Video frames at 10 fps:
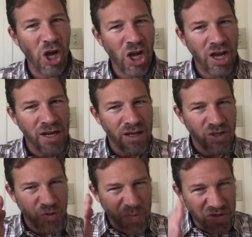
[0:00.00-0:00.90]
on
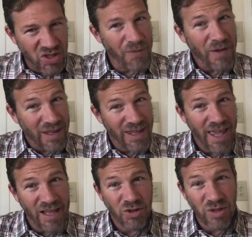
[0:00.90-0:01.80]
specific
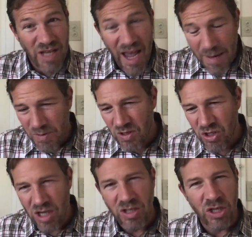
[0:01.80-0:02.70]
cancer types
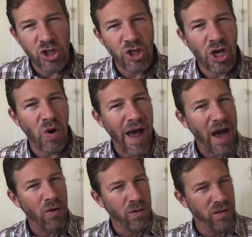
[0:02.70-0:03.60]
just to show
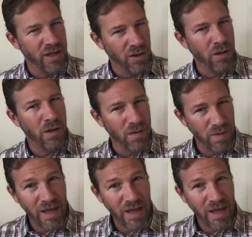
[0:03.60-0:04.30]
how little